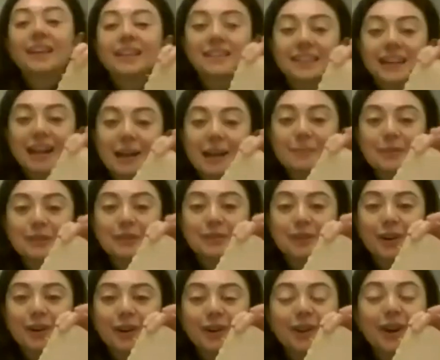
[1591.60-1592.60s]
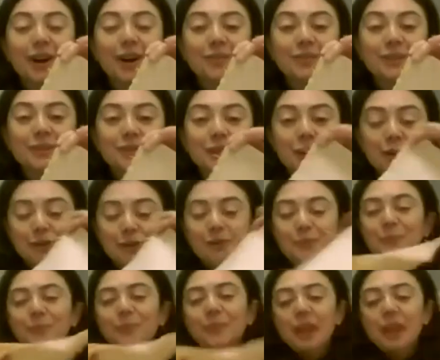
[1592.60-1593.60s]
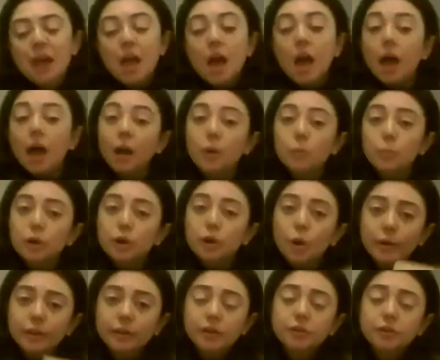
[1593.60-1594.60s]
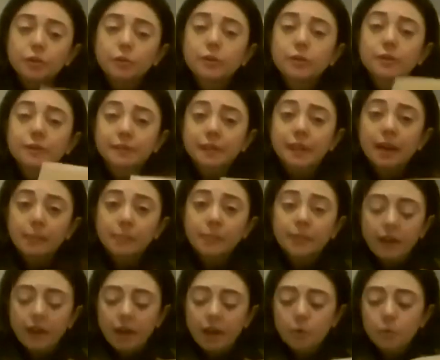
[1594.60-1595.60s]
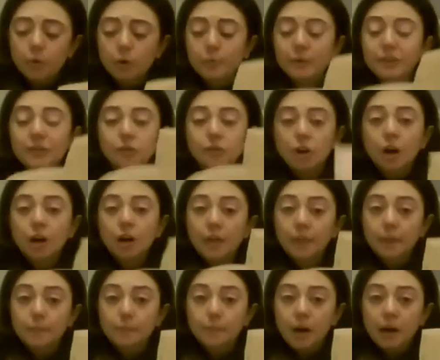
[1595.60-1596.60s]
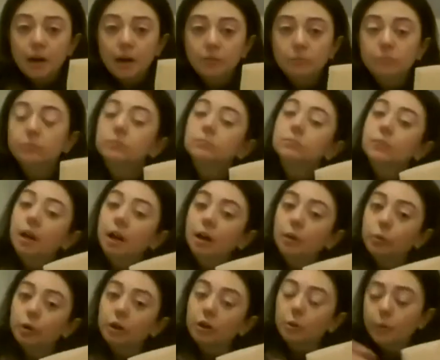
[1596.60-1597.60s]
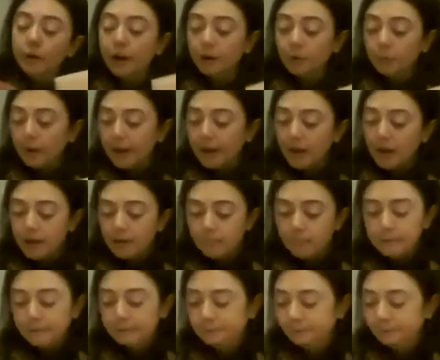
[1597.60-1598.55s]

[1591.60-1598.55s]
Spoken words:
Time to start on the toe. And we're going to do the same thing where we start at the bottom and work our way up.